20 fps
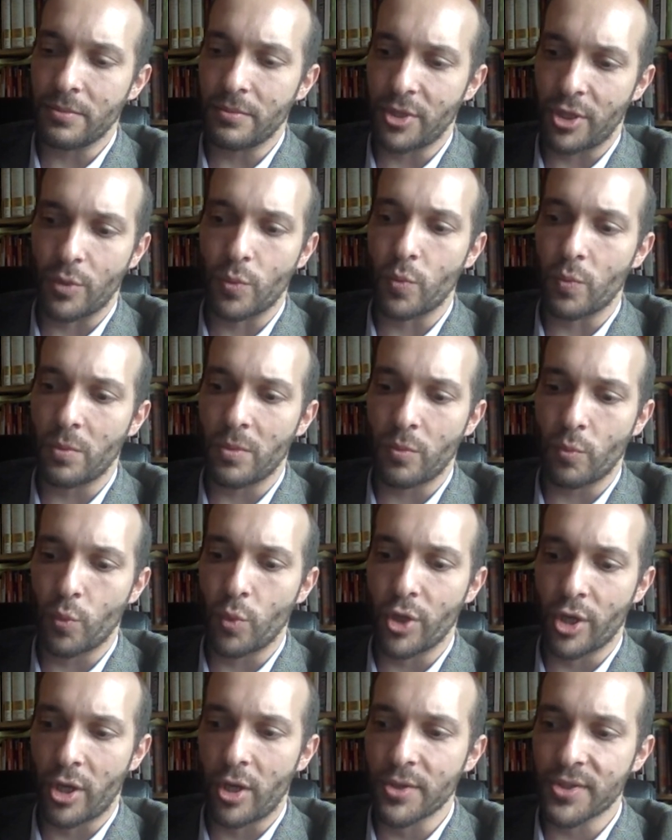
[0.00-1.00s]
you know,
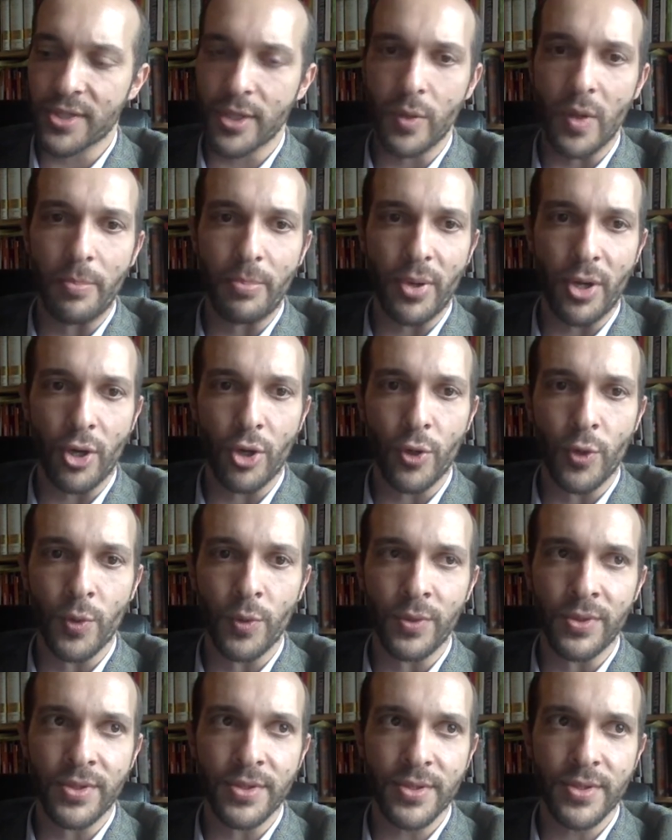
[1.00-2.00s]
would also
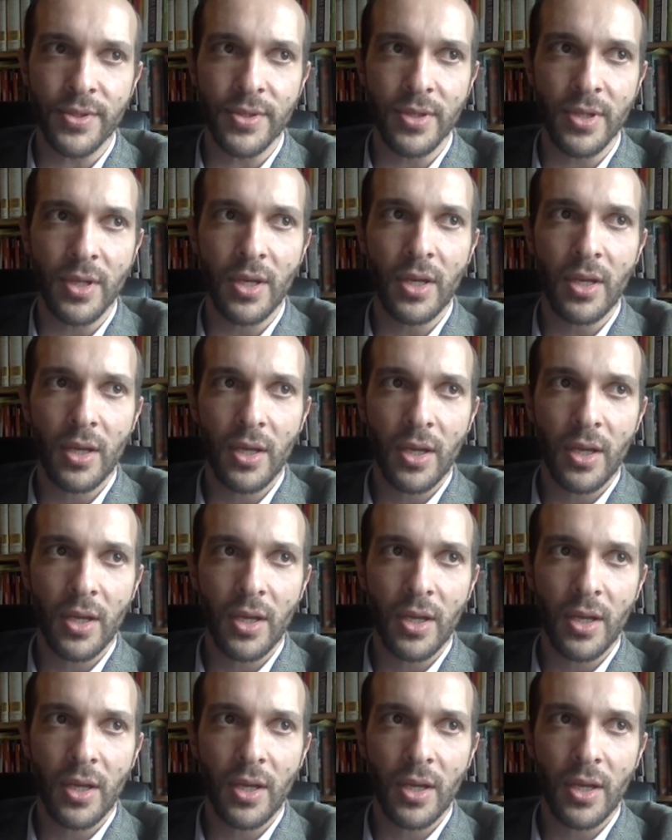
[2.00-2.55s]
oppose,